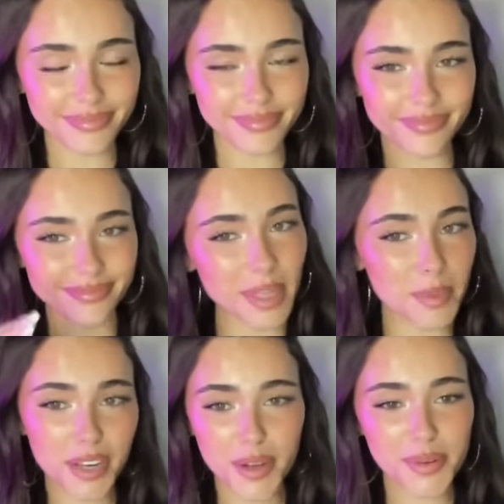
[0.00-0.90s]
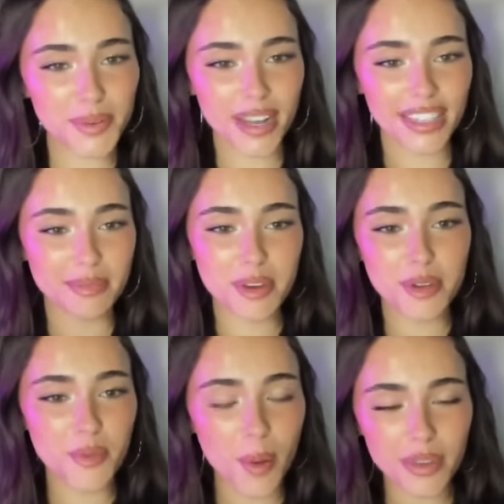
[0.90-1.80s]
let me know and let me know what
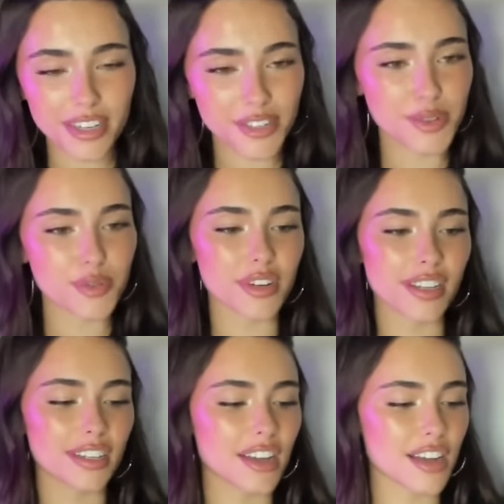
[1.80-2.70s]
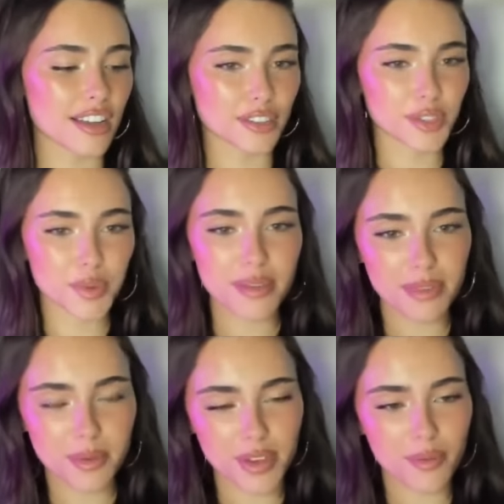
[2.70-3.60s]
you want me to do. Uh, tweet me
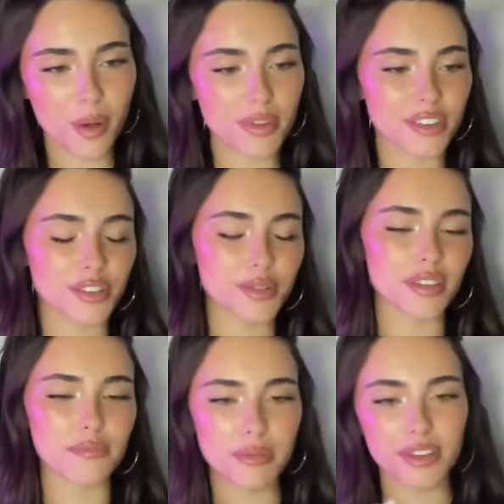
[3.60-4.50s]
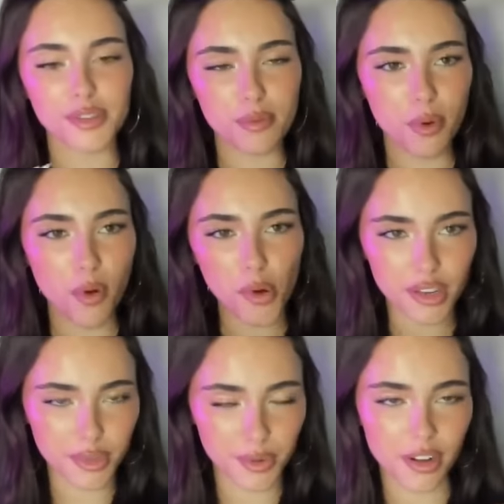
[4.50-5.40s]
what you want me to do, and then maybe I'll do a poll
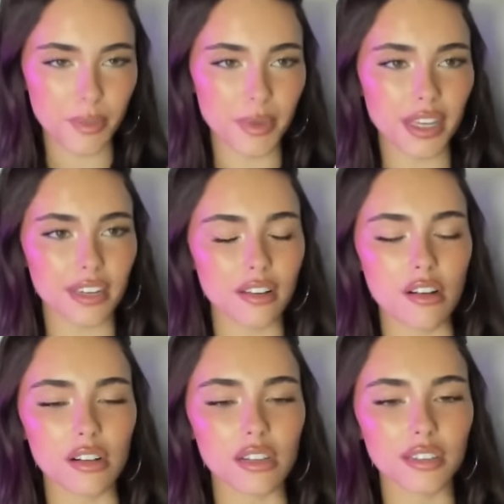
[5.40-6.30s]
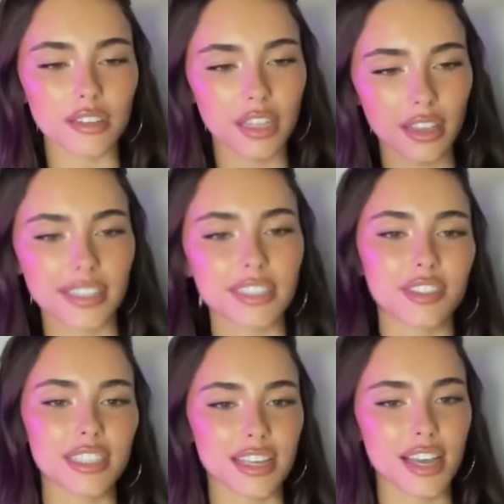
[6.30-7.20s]
on Twitter and we can all collectively
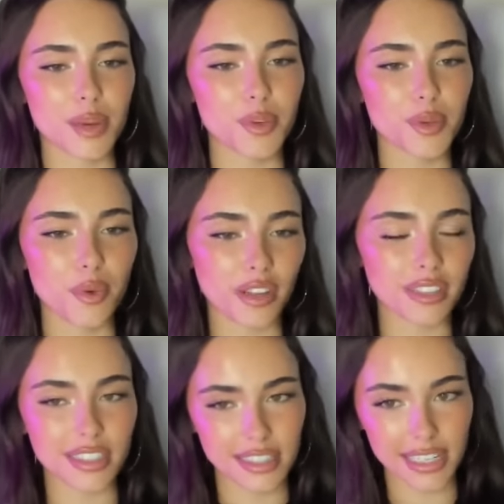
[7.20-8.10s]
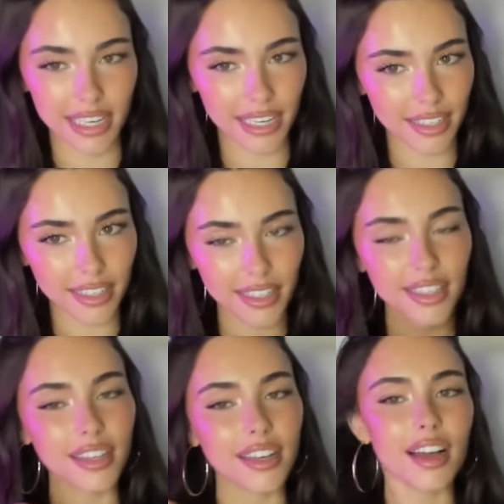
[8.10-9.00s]
decide what you want to see.
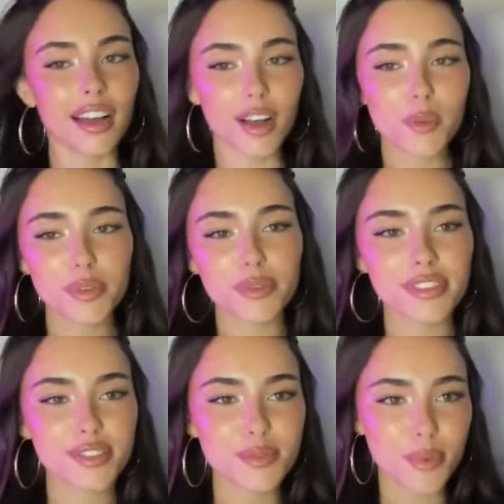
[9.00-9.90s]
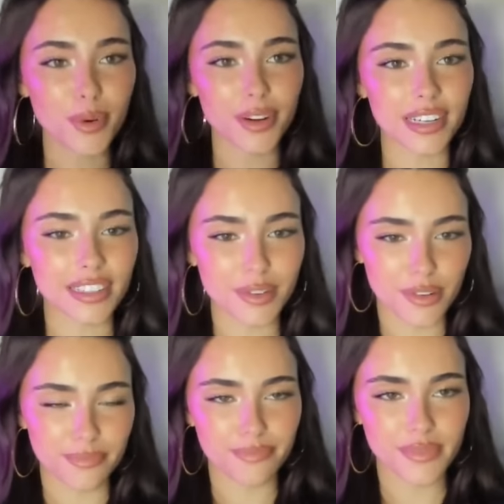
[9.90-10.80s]
Uh, I hope this wasn't too boring
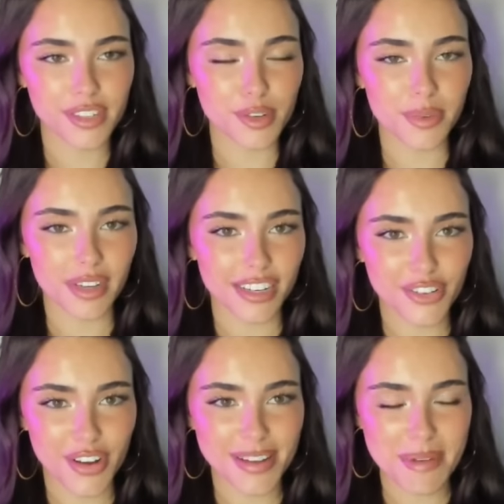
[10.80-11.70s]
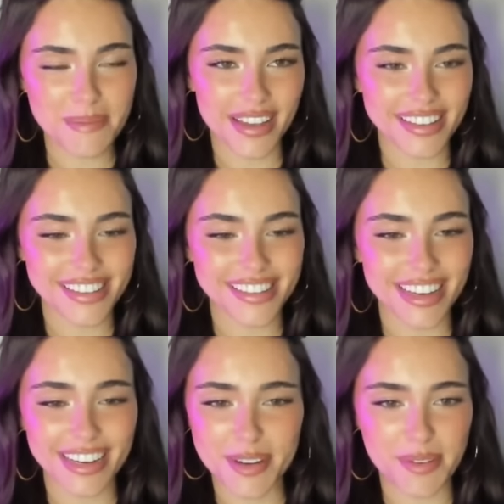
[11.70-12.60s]
or stupid. I tried my best, I
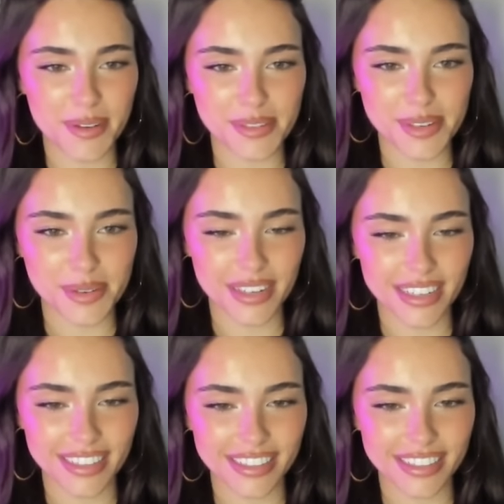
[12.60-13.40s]
didn't know what I was doing,